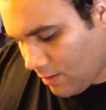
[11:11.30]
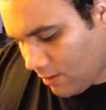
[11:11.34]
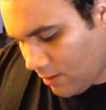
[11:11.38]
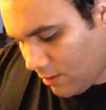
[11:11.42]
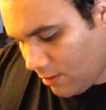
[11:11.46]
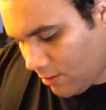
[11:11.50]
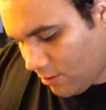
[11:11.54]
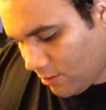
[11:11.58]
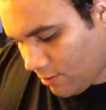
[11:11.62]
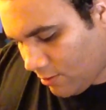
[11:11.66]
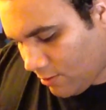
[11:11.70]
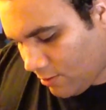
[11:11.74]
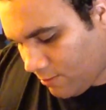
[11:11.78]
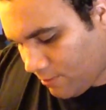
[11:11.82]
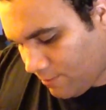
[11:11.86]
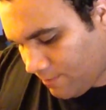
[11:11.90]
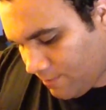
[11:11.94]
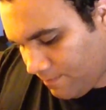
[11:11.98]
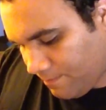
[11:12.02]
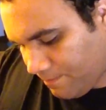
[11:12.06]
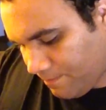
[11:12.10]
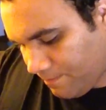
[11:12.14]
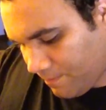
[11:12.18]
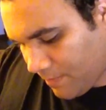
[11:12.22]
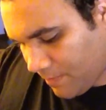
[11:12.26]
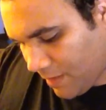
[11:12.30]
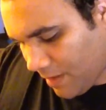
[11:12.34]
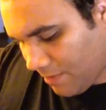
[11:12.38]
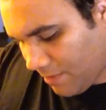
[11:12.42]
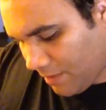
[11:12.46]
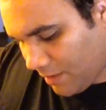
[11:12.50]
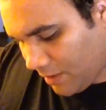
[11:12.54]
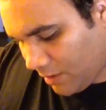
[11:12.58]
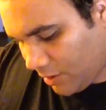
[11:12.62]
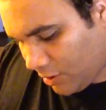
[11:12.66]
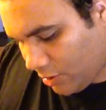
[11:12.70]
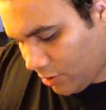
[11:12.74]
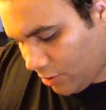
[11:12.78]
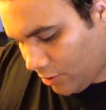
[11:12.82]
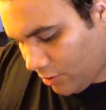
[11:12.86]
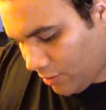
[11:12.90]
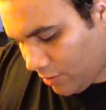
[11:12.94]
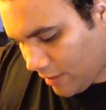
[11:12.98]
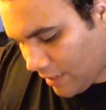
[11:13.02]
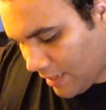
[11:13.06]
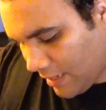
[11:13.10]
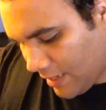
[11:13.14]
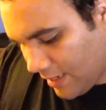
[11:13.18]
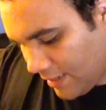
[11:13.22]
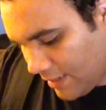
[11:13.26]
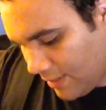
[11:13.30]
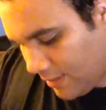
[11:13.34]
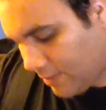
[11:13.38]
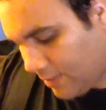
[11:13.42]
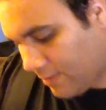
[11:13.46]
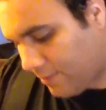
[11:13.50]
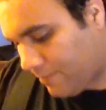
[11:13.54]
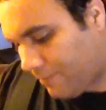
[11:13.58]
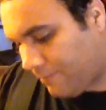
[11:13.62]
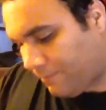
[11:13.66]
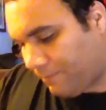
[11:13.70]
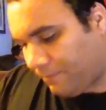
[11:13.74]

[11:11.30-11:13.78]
So I'm gonna show you guys